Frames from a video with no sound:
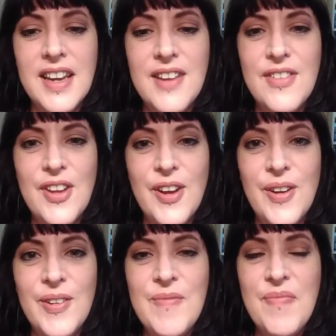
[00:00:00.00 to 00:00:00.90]
even
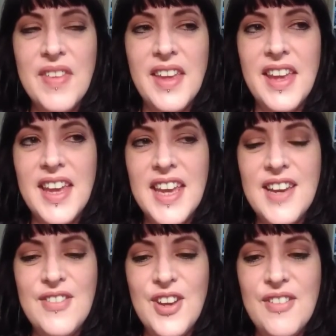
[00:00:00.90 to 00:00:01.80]
though
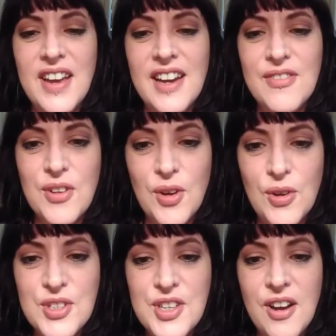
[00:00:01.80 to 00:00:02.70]
you've had it for a
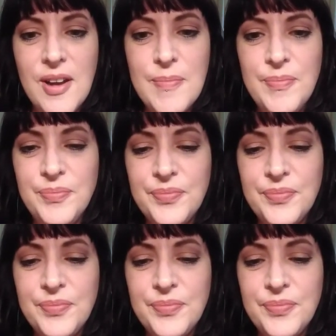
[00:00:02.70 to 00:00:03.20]
long time.